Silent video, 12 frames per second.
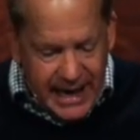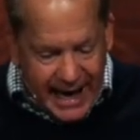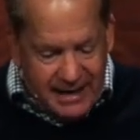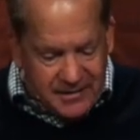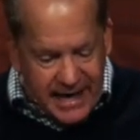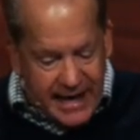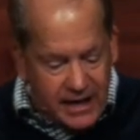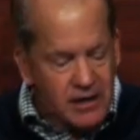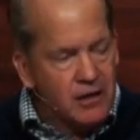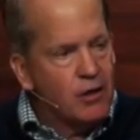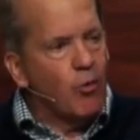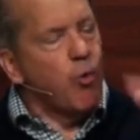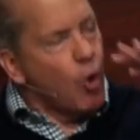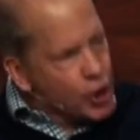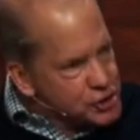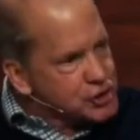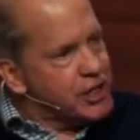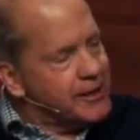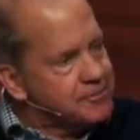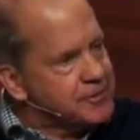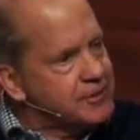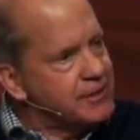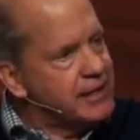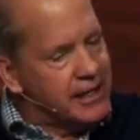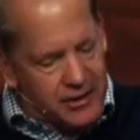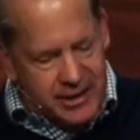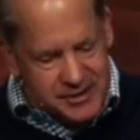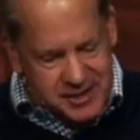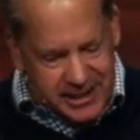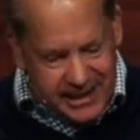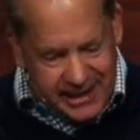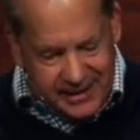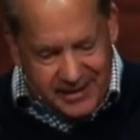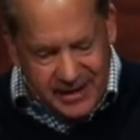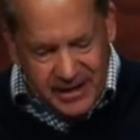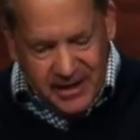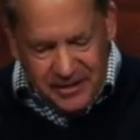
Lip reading: And they worshiped, here it is again,